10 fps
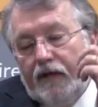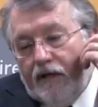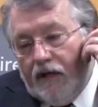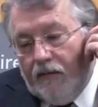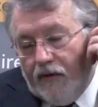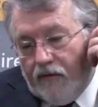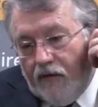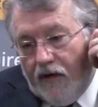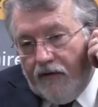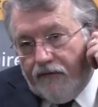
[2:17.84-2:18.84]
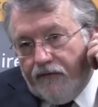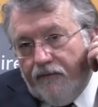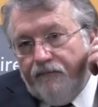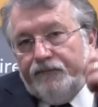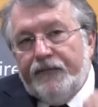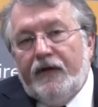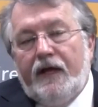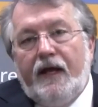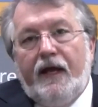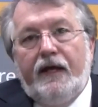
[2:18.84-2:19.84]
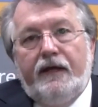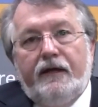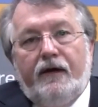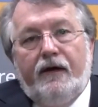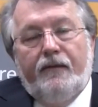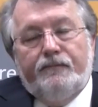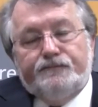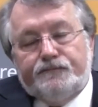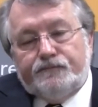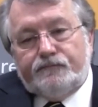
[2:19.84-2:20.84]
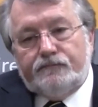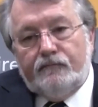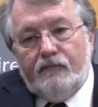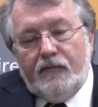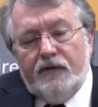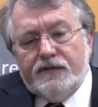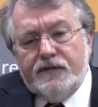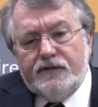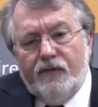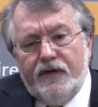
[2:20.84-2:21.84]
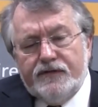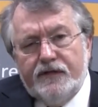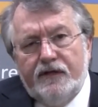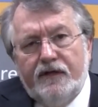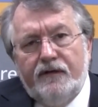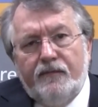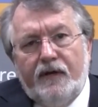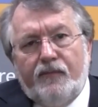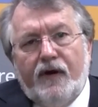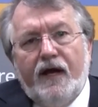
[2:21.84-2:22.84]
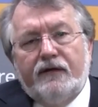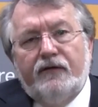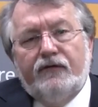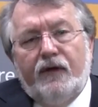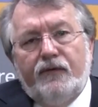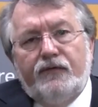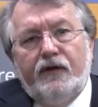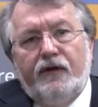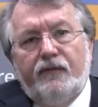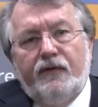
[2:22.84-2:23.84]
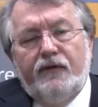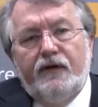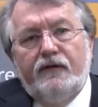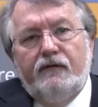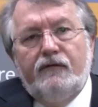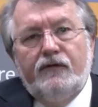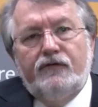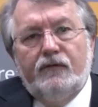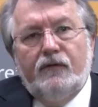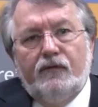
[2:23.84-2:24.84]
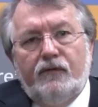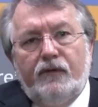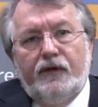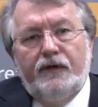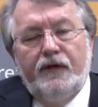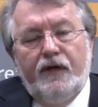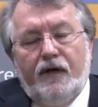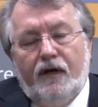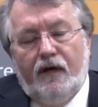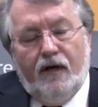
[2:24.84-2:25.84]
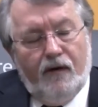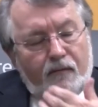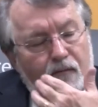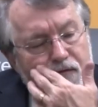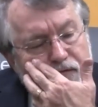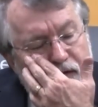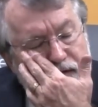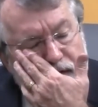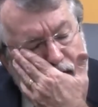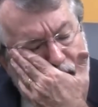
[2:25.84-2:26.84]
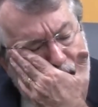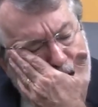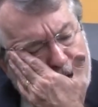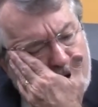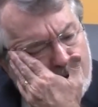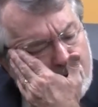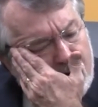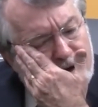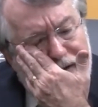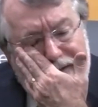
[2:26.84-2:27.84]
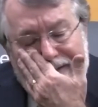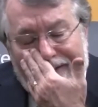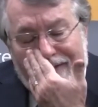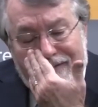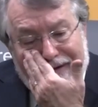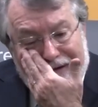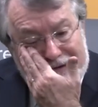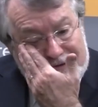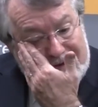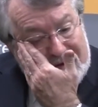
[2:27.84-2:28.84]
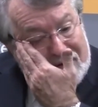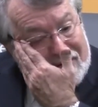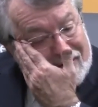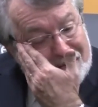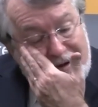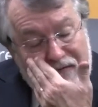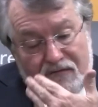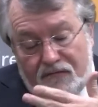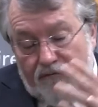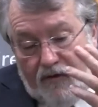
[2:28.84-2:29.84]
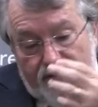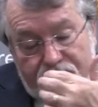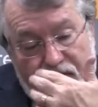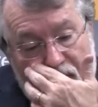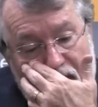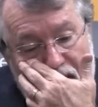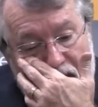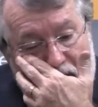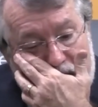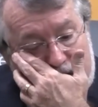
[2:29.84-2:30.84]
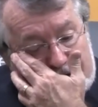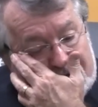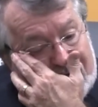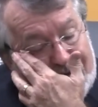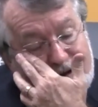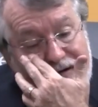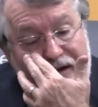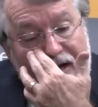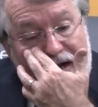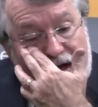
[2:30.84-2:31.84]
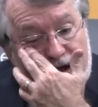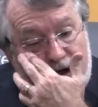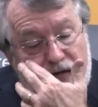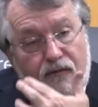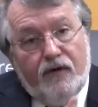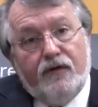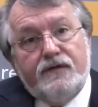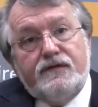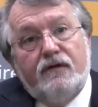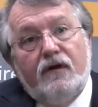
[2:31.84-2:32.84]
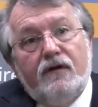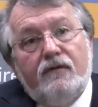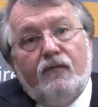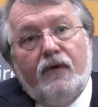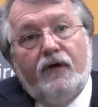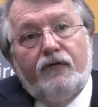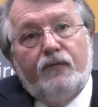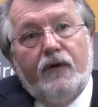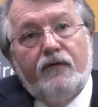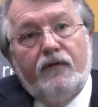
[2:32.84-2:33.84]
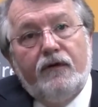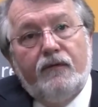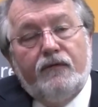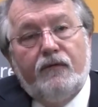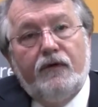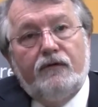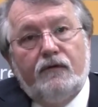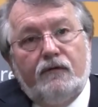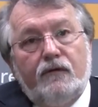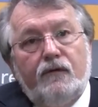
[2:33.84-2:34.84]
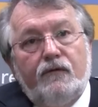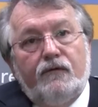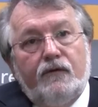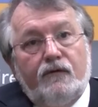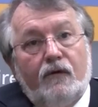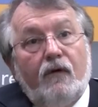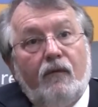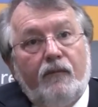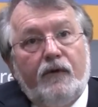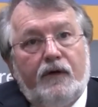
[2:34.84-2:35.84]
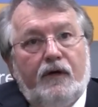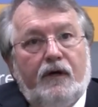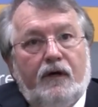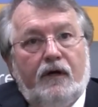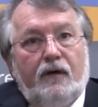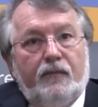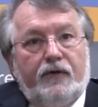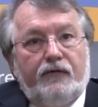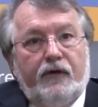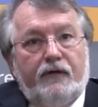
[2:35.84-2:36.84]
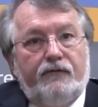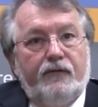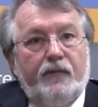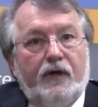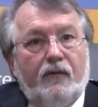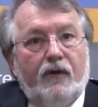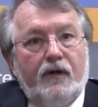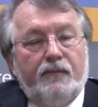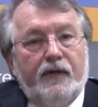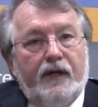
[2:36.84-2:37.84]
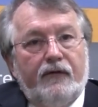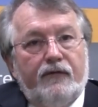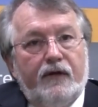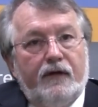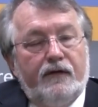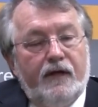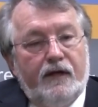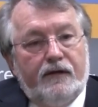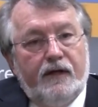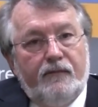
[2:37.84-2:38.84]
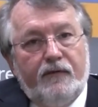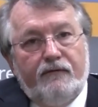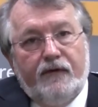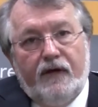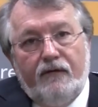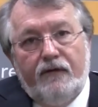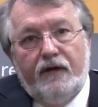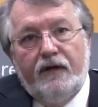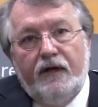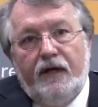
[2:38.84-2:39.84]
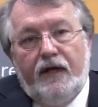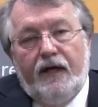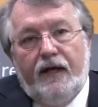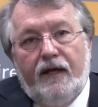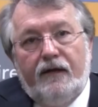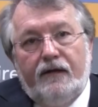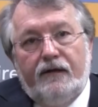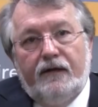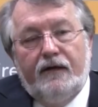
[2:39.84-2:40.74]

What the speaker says: come across a situation in my practice. I was dealing with an individual who had was facing a marijuana charge, having grown some on his land, and a real concern was whether he was going to lose his home because they had a few marijuana plants that had been found there. And